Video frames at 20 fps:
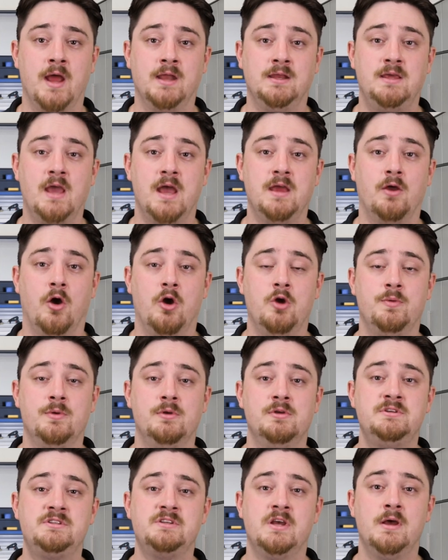and gate
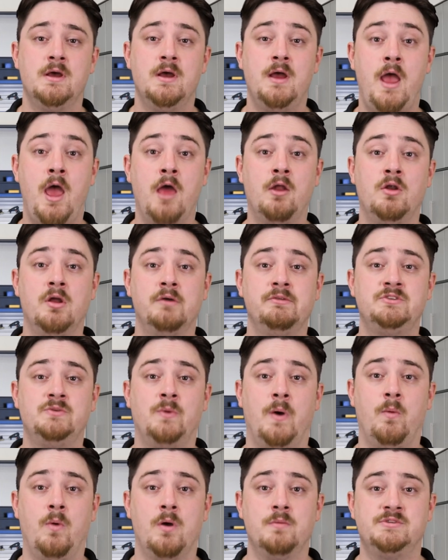openers, head on over
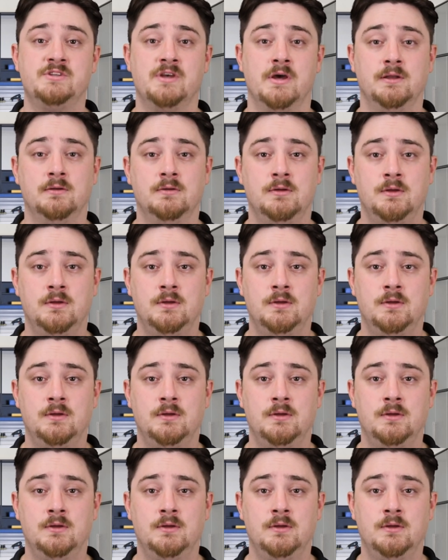to our website.